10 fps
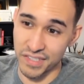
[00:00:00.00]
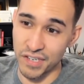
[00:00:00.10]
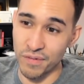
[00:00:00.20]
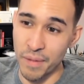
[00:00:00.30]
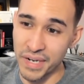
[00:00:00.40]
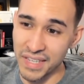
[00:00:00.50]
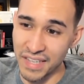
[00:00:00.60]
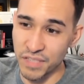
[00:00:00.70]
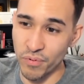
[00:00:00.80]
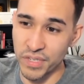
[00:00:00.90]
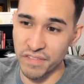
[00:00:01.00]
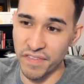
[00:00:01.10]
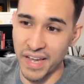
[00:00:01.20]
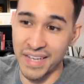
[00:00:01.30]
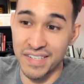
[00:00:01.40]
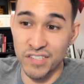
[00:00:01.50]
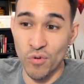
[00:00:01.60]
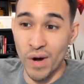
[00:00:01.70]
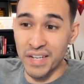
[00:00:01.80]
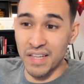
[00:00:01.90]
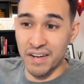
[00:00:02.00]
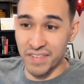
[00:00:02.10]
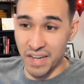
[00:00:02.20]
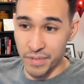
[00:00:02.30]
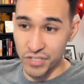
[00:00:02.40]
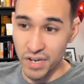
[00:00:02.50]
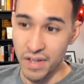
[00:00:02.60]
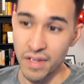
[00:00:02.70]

So I'm going to land this Poison Fang. It does quite a lot of damage.